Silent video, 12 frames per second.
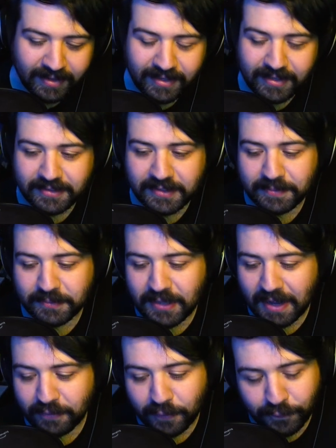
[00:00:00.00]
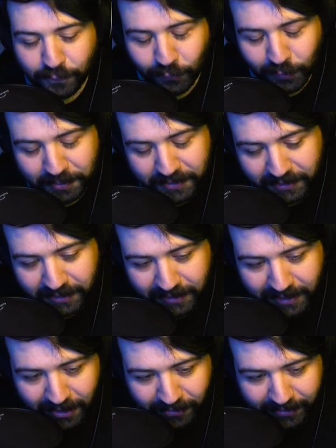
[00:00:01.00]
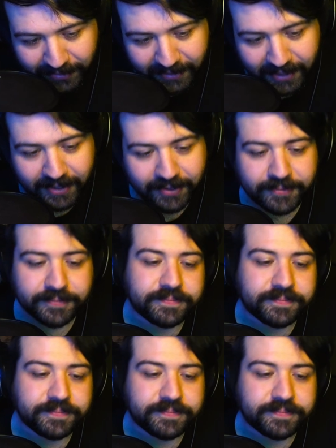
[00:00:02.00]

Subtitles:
He seems to have a formula going now.